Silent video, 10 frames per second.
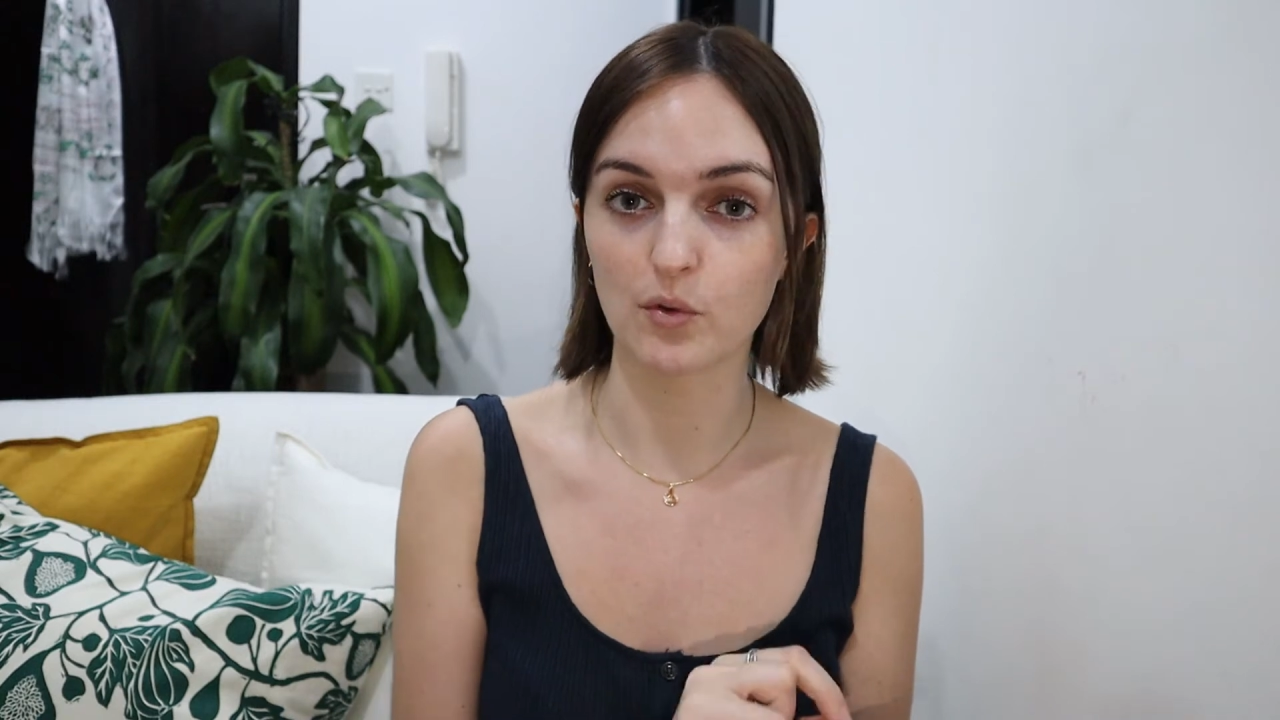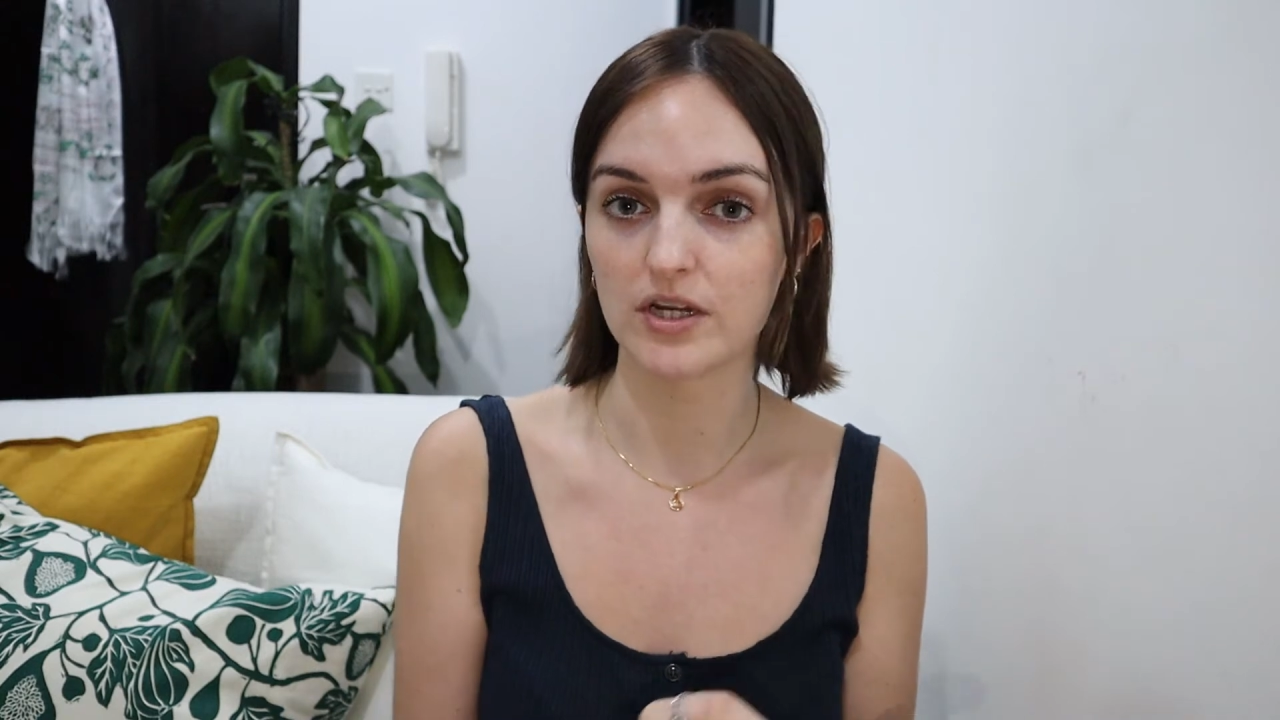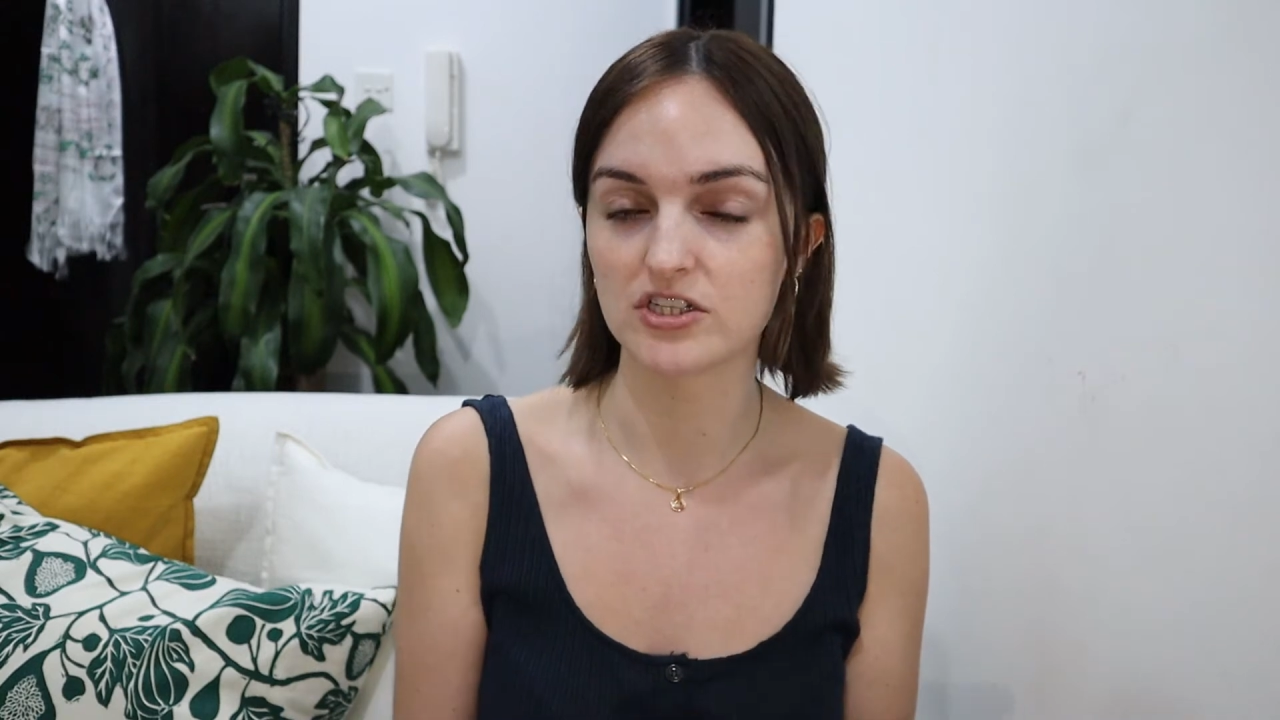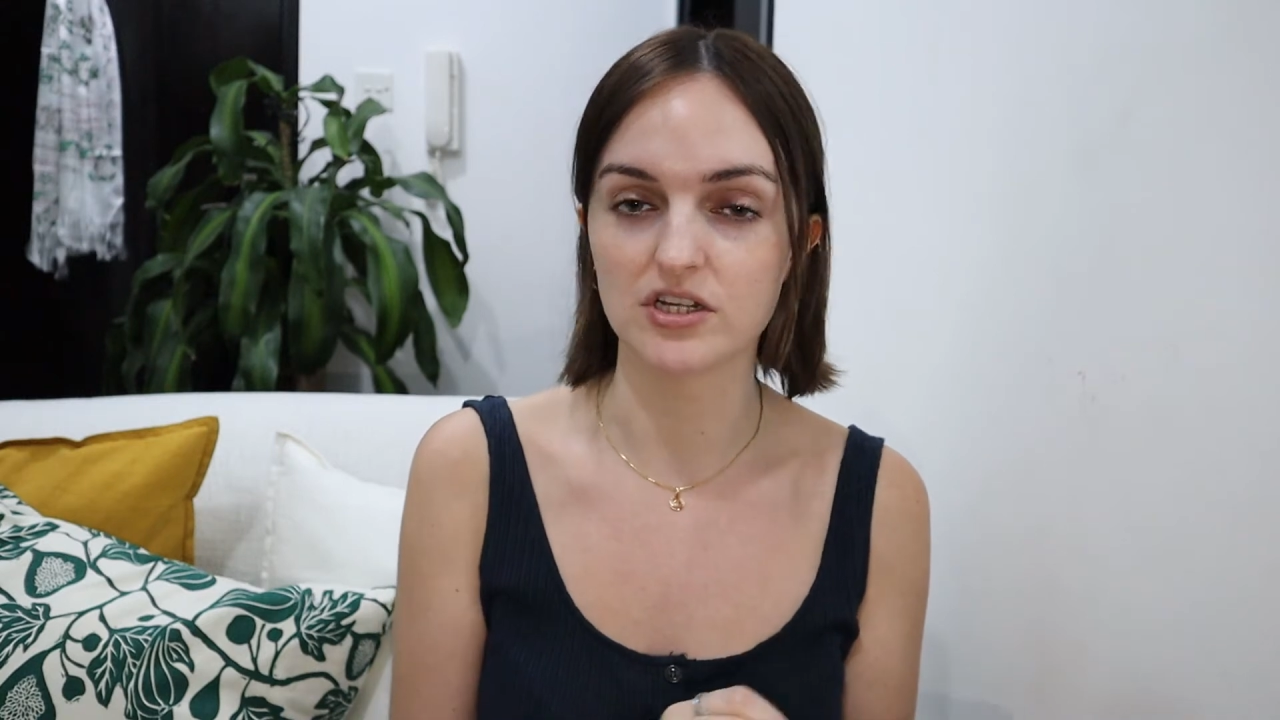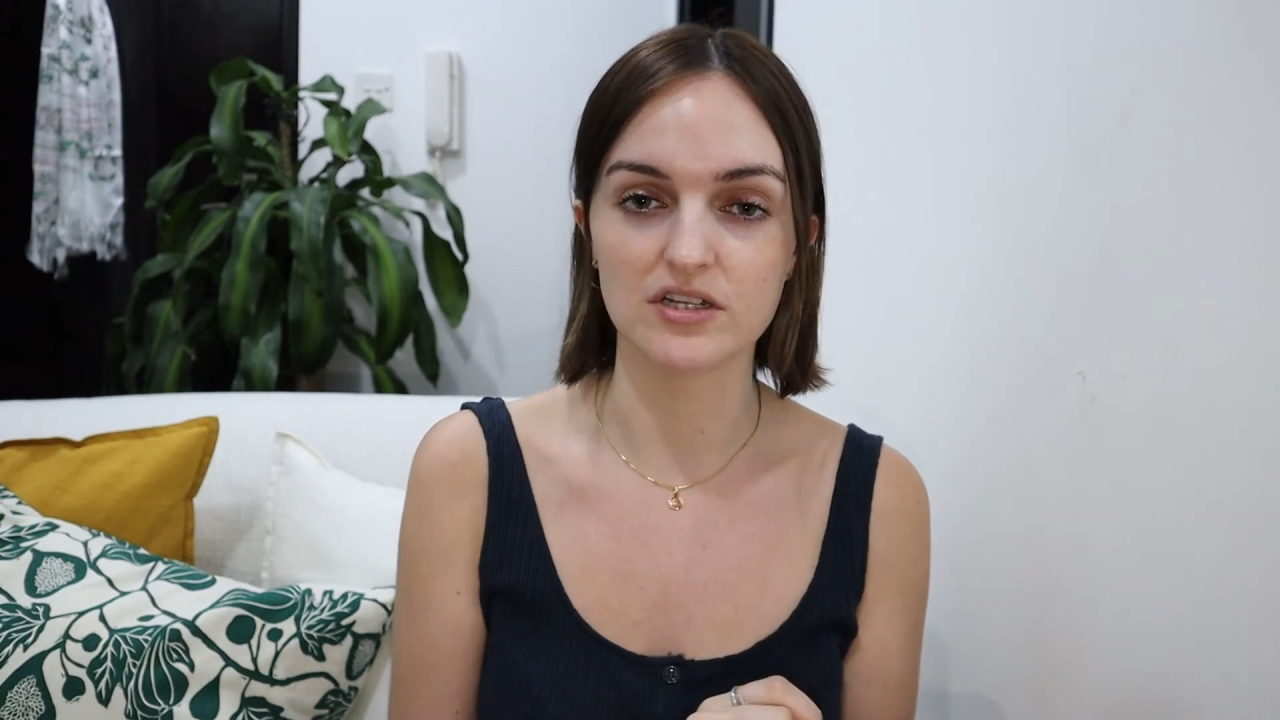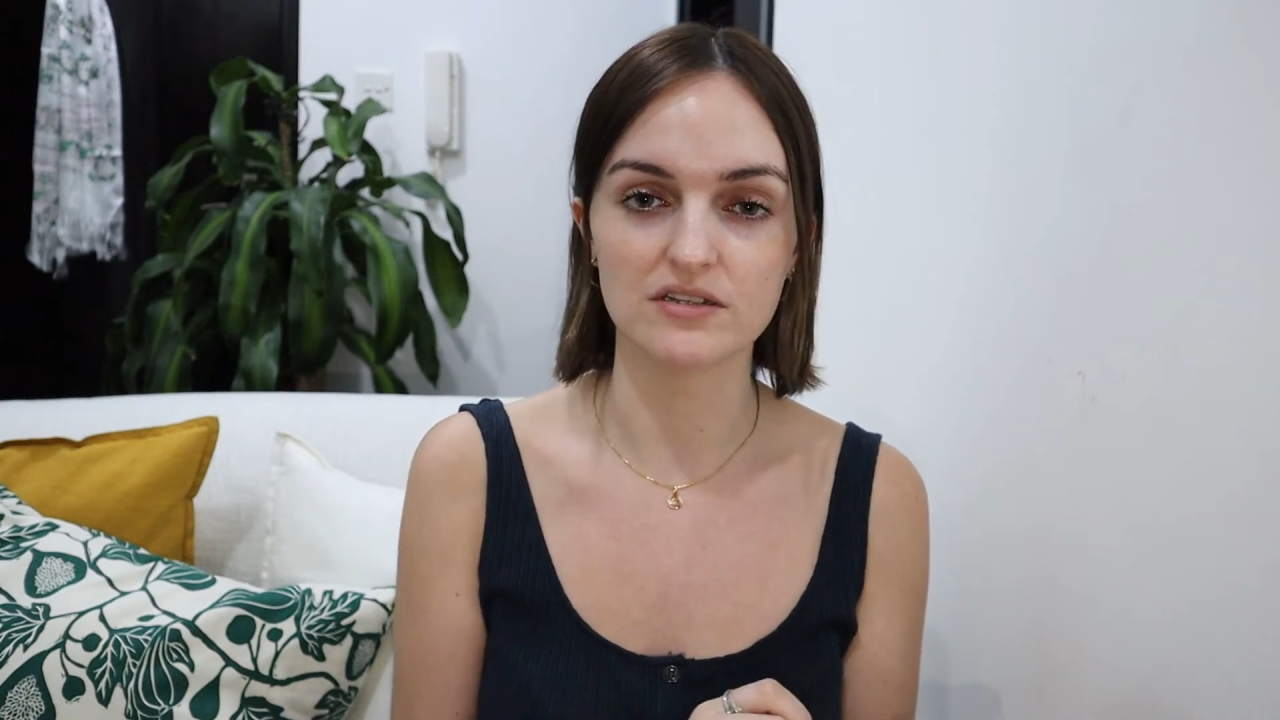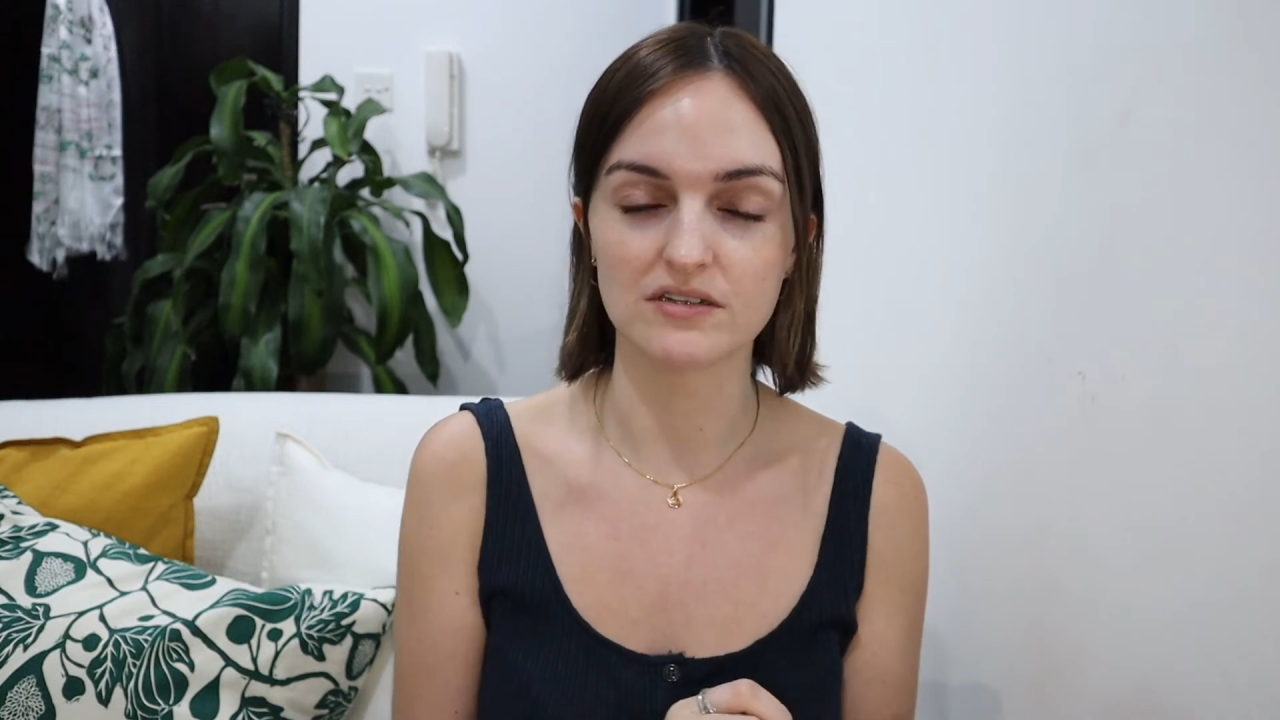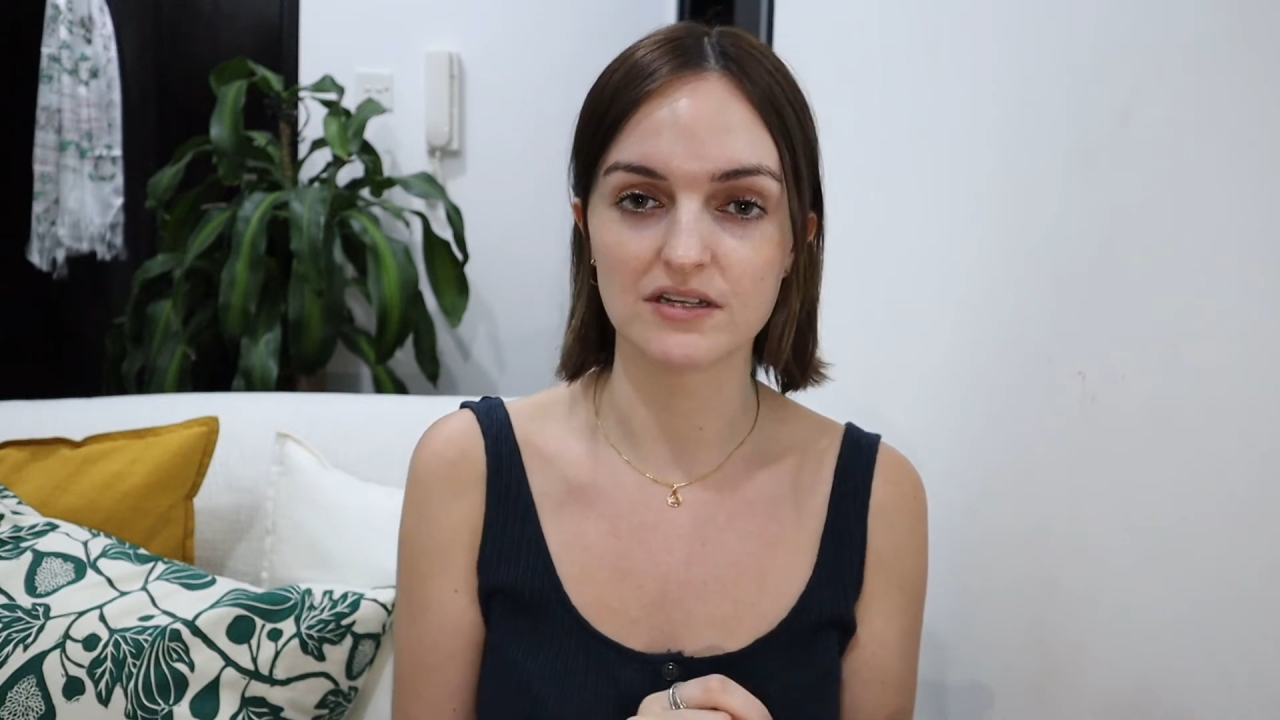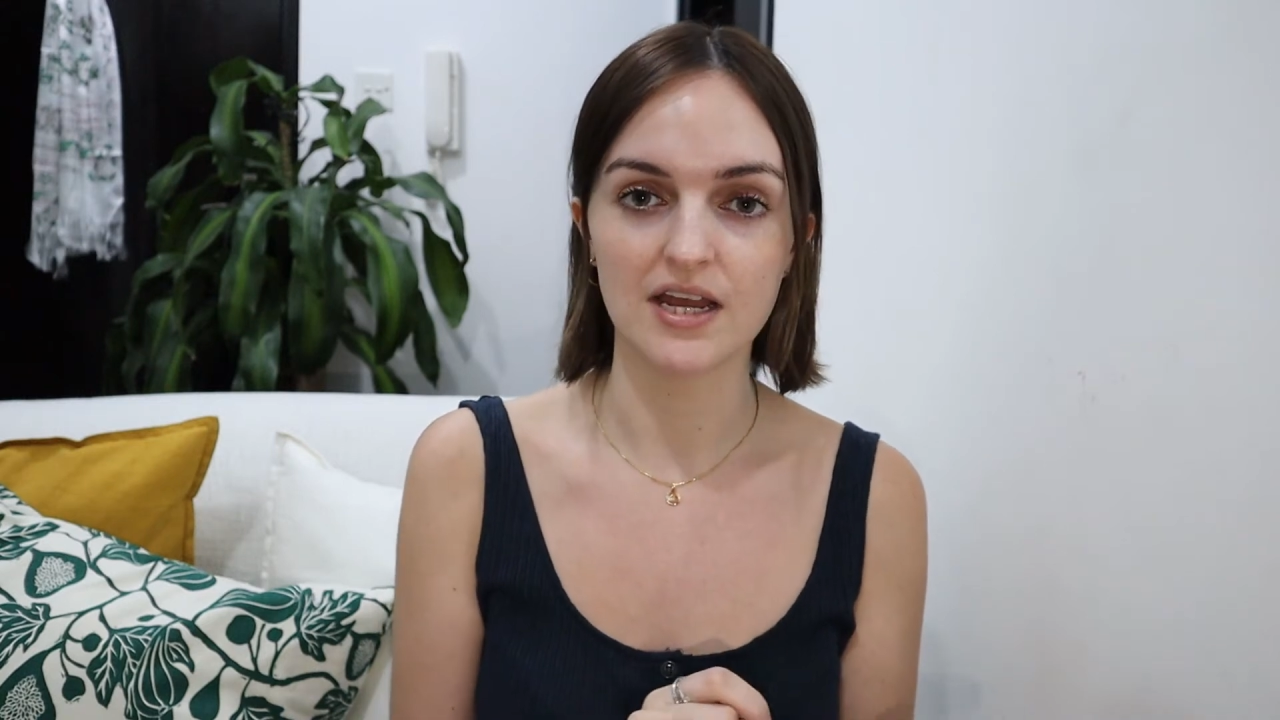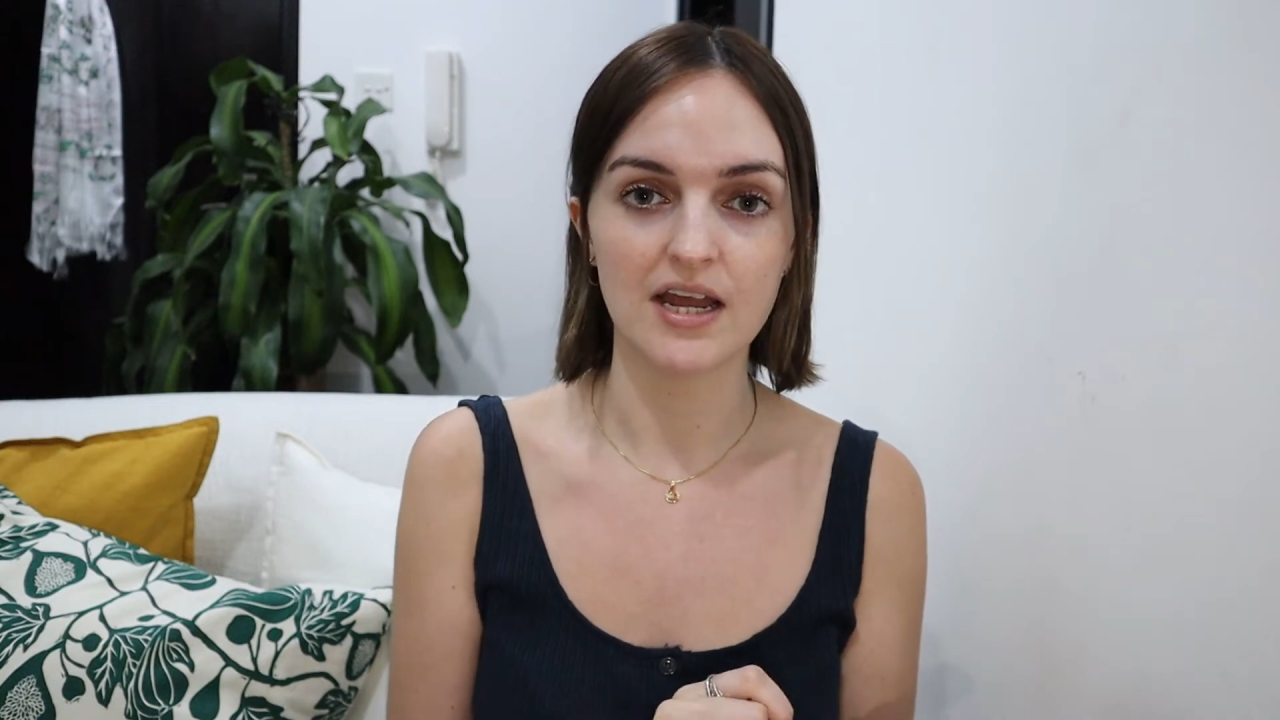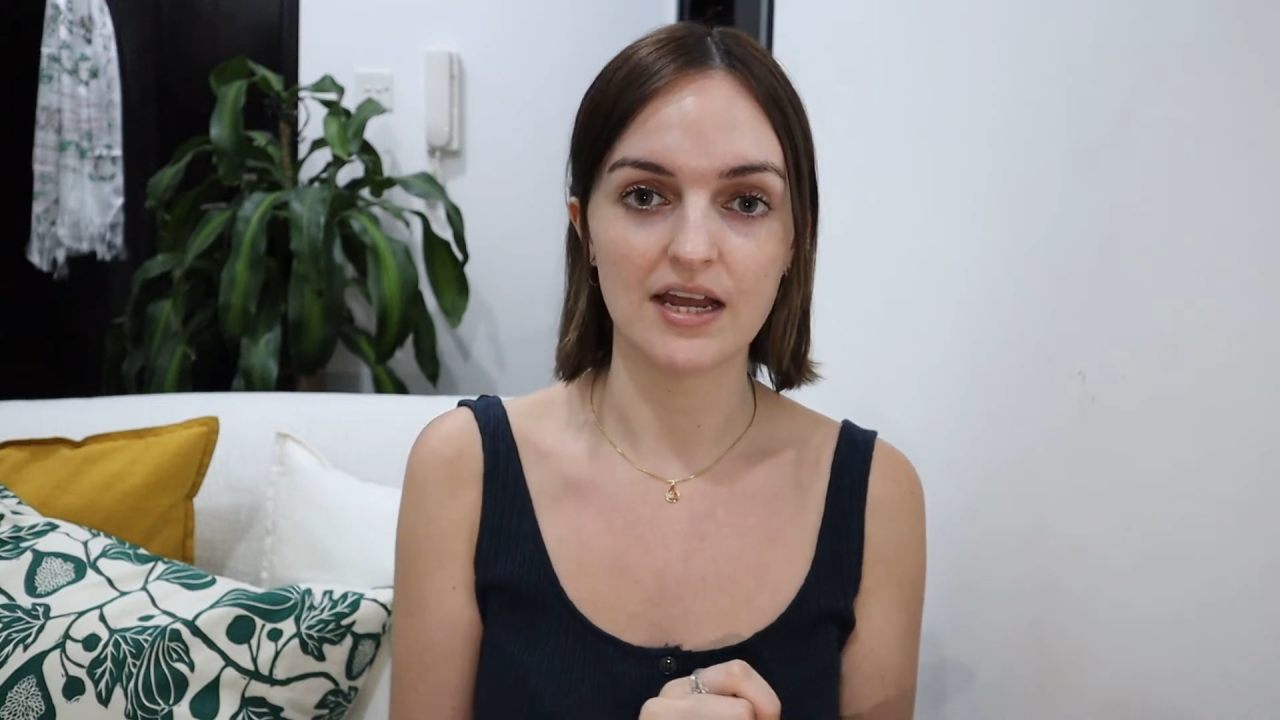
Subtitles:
questions